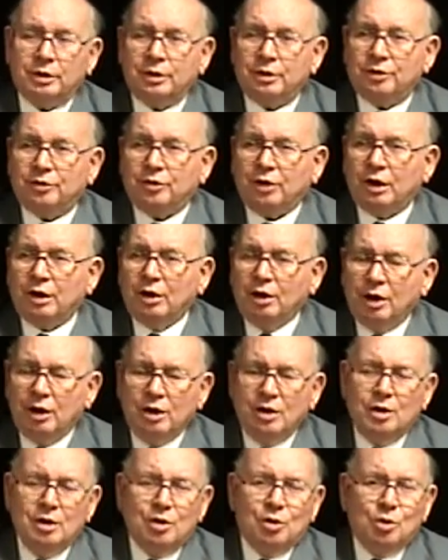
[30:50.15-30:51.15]
said,
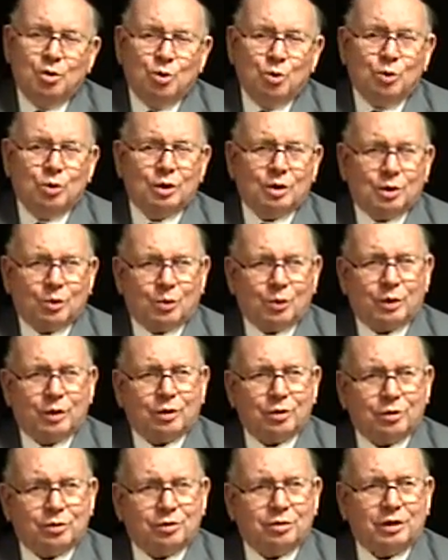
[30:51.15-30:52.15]
"Who in the
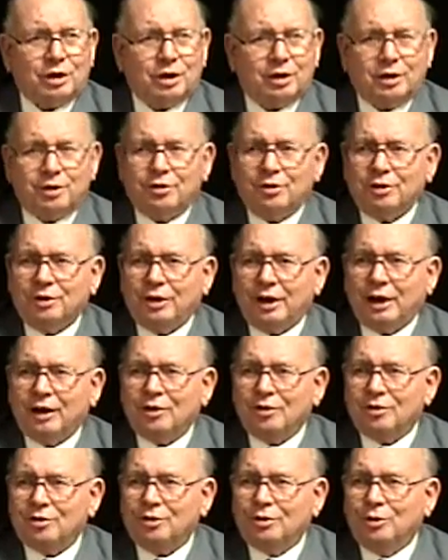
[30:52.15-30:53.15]
world starts a
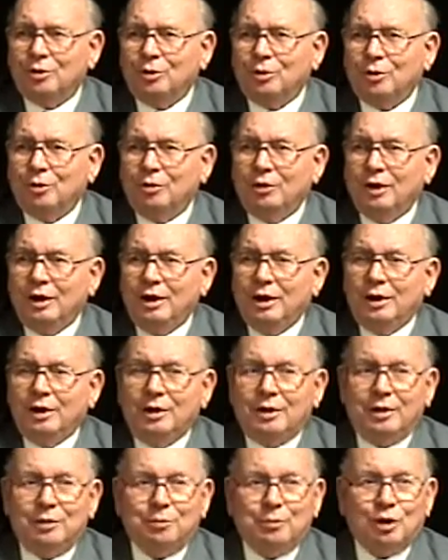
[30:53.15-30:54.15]
dental school
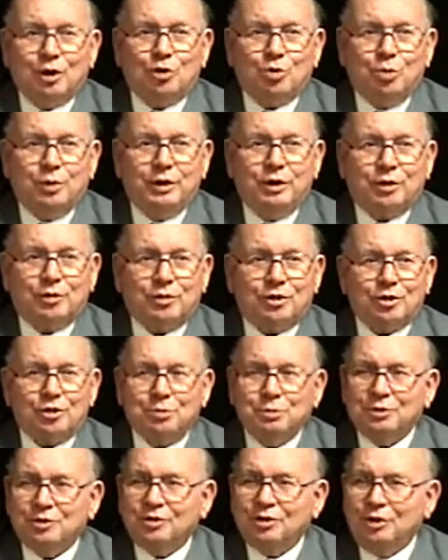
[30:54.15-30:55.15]
between
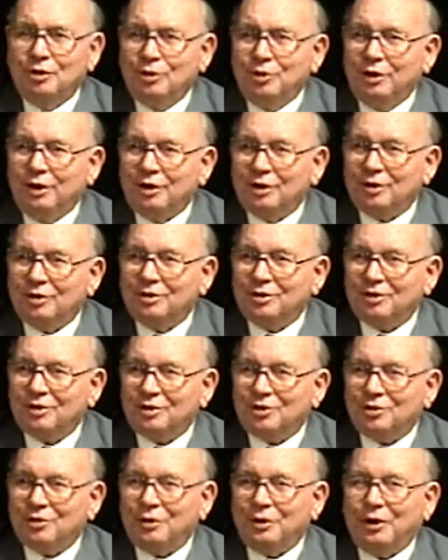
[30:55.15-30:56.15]
Christmas and New Year's?"
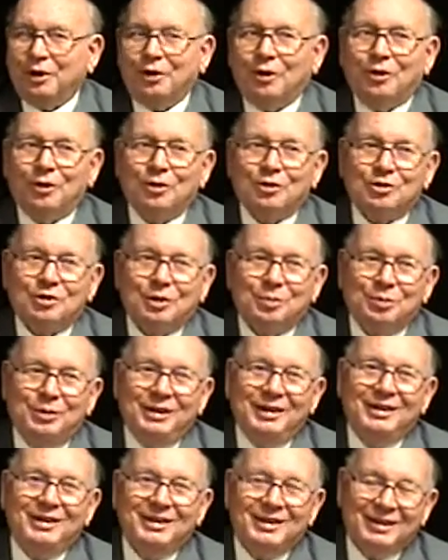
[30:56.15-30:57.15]
So he calls up
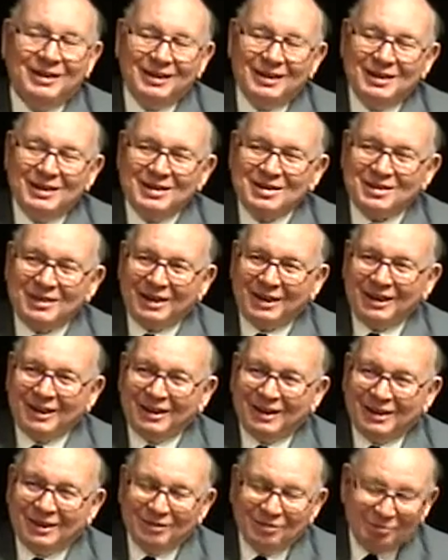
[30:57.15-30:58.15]

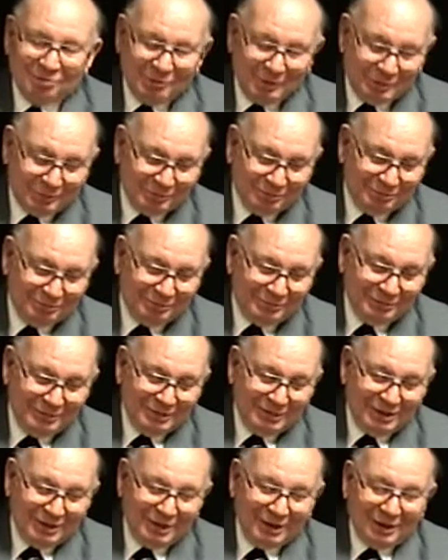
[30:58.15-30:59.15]
the
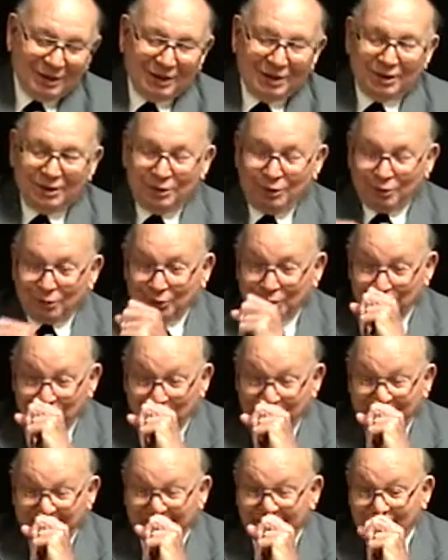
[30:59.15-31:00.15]

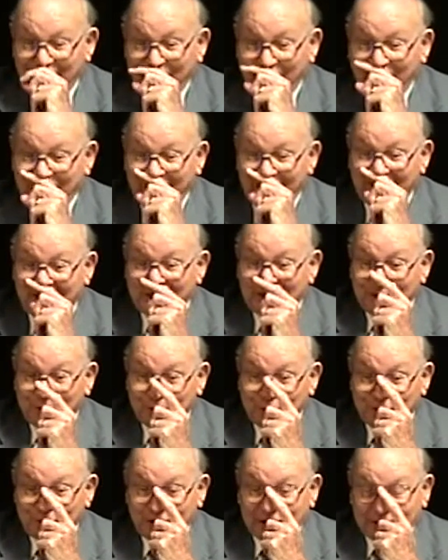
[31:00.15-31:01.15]
University of Illinois, and
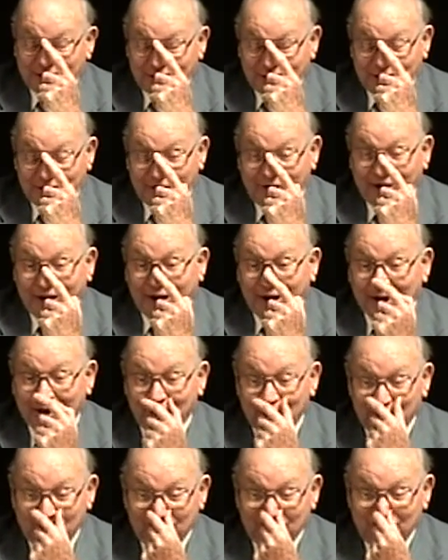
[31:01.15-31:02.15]
some secretary
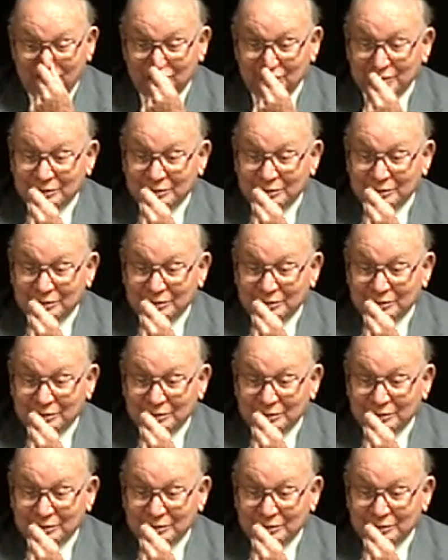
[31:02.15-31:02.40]
answers.